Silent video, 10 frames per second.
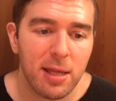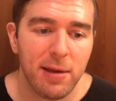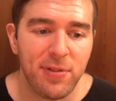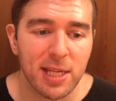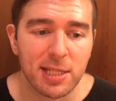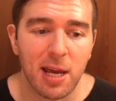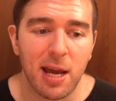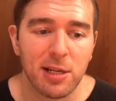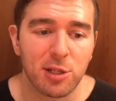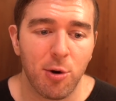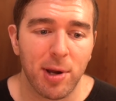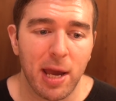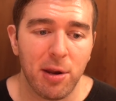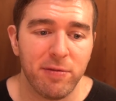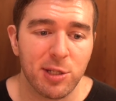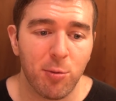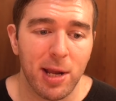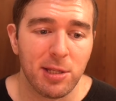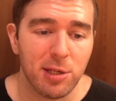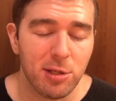if this guy is going out of his
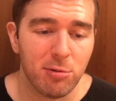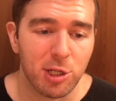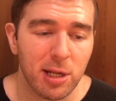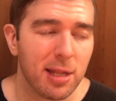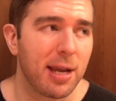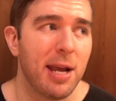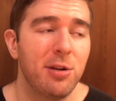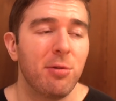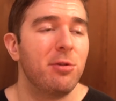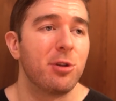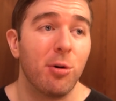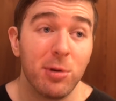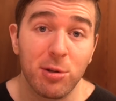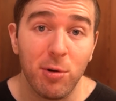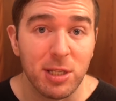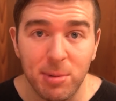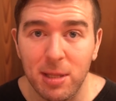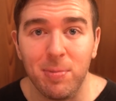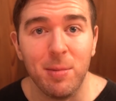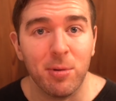way to do shit, like I know there's always going to be
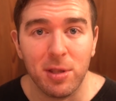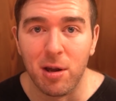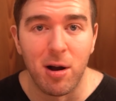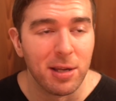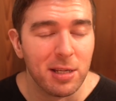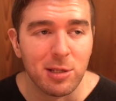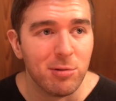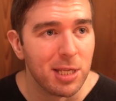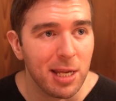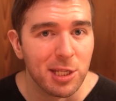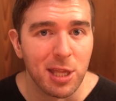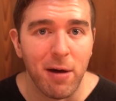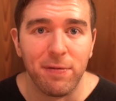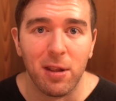the people in the audience who say stuff